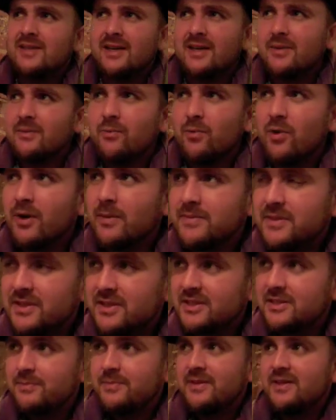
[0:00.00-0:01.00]
I didn't want them to
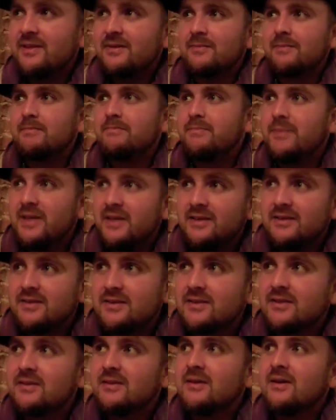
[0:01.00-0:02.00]
just be beats.